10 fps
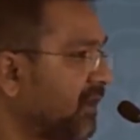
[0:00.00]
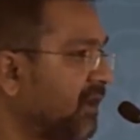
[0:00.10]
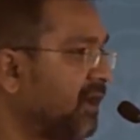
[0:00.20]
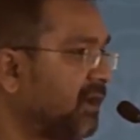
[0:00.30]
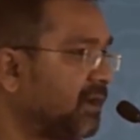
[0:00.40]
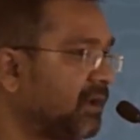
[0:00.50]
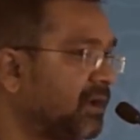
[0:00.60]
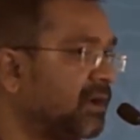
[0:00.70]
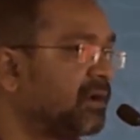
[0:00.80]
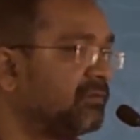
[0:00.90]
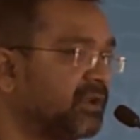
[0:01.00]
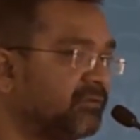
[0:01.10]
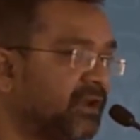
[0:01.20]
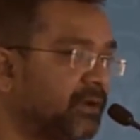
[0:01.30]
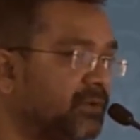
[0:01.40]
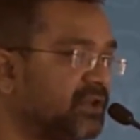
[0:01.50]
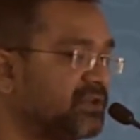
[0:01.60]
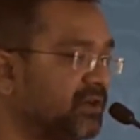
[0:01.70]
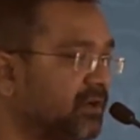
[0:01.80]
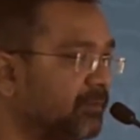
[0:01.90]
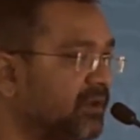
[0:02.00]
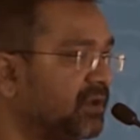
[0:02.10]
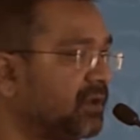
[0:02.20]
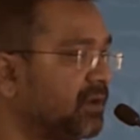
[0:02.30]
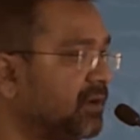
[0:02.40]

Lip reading: And one venerable gentleman